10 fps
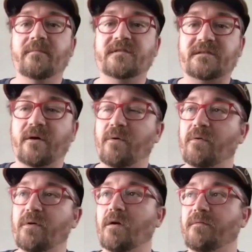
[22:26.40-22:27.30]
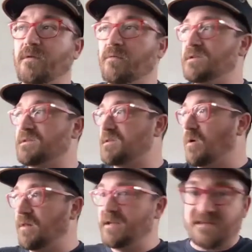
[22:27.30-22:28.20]
So, if you were to just go
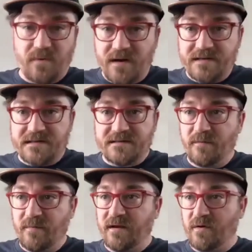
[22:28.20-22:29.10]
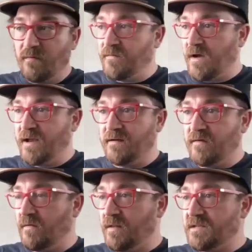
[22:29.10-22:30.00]
list price, you might go find
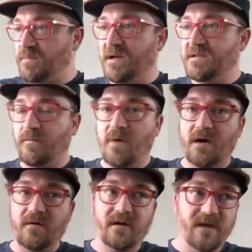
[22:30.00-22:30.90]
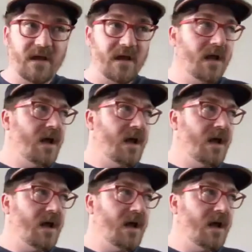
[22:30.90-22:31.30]
list price for MongoDB.